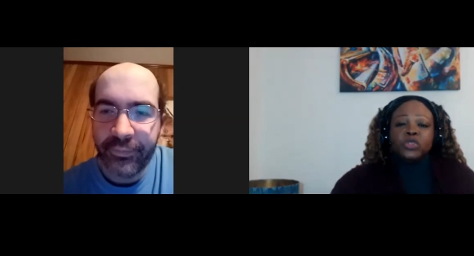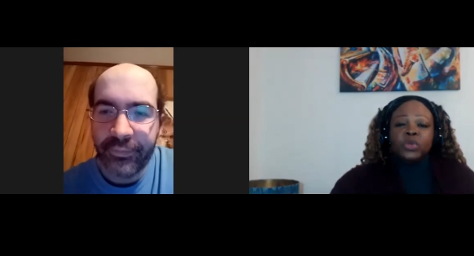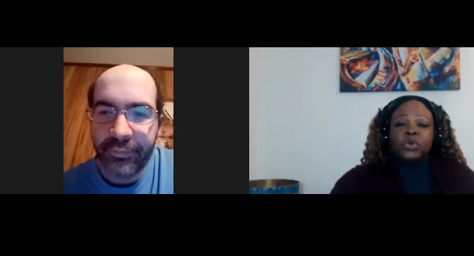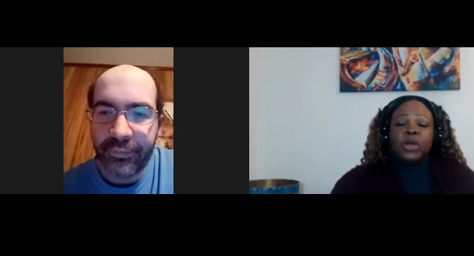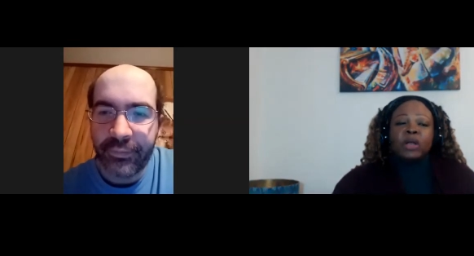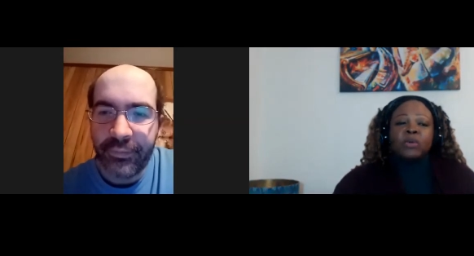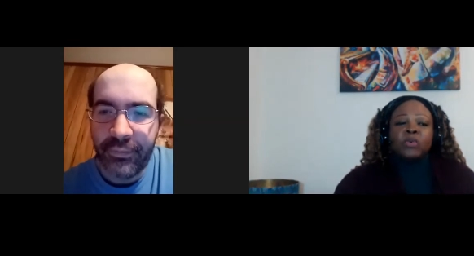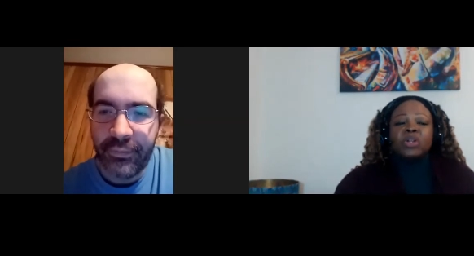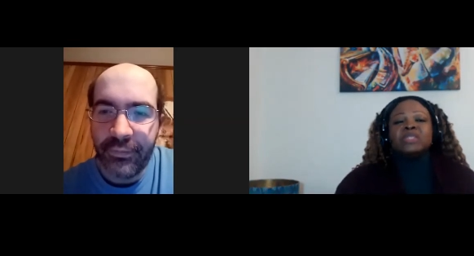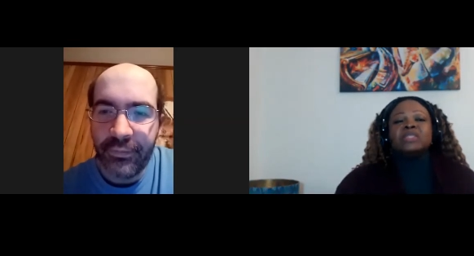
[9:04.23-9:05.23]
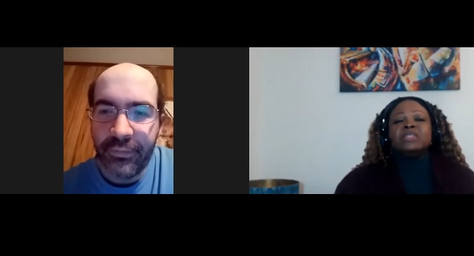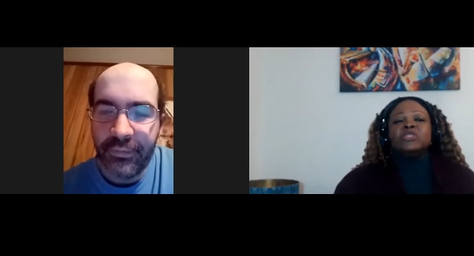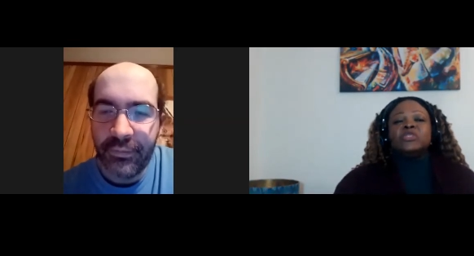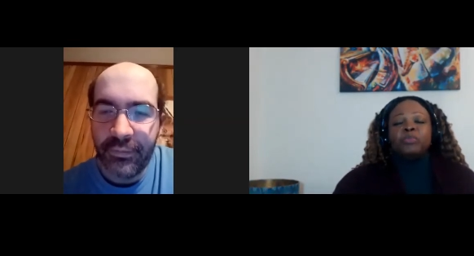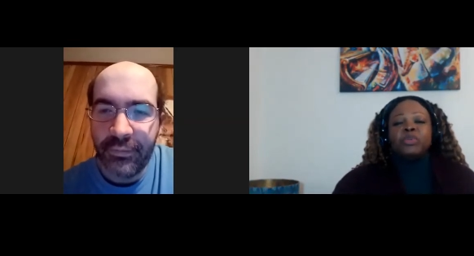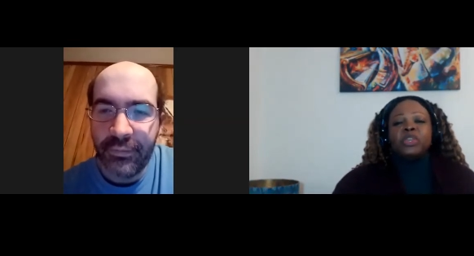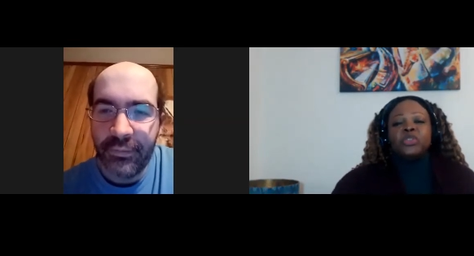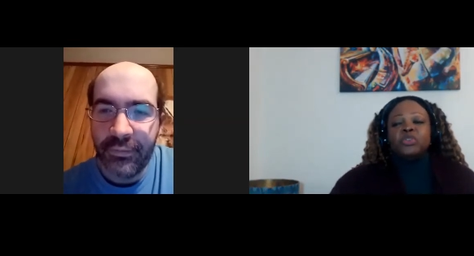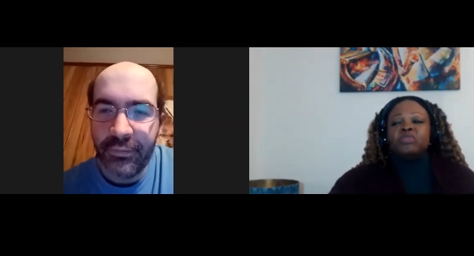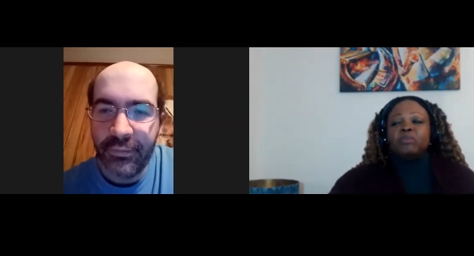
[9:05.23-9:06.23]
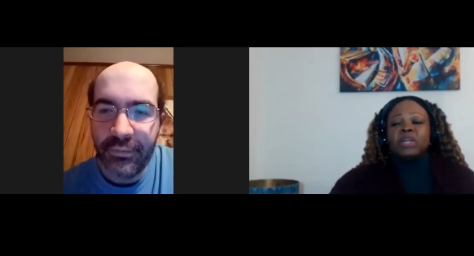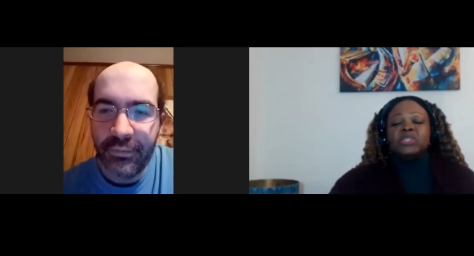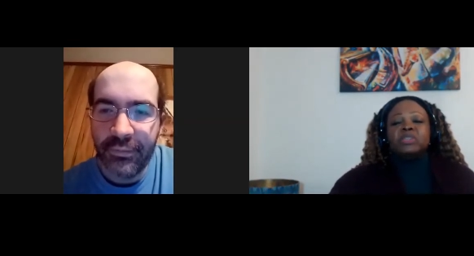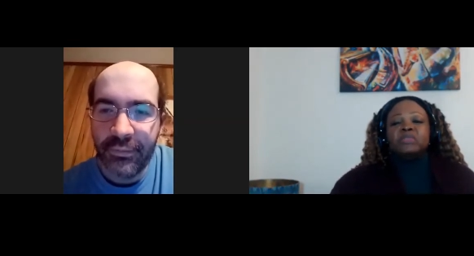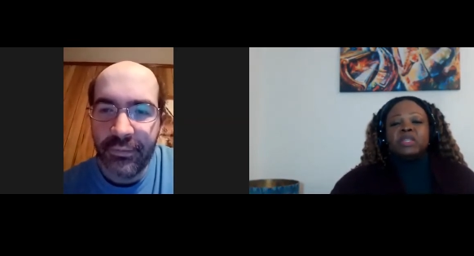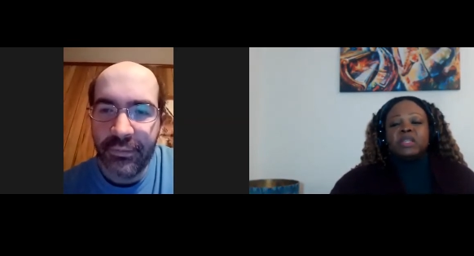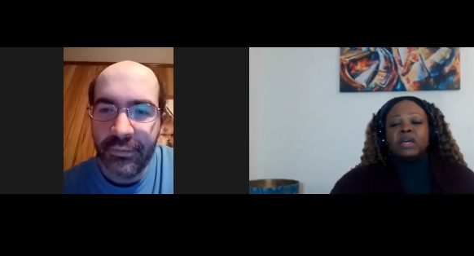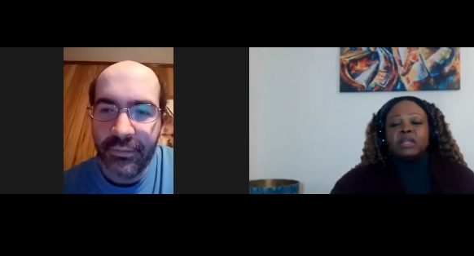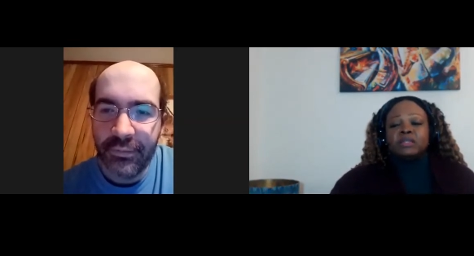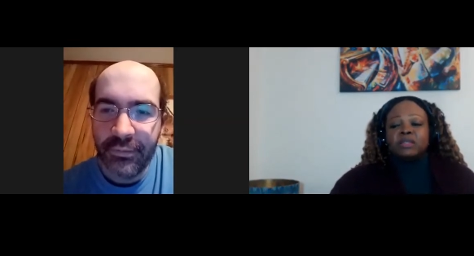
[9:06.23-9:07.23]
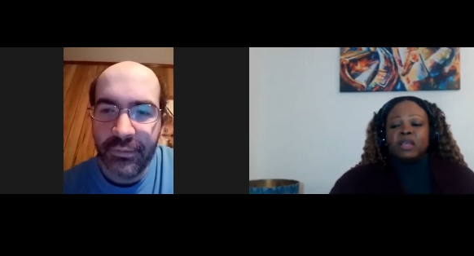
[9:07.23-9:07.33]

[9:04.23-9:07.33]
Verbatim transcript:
Speaker 1: to go? And what is stopping you from achieving that?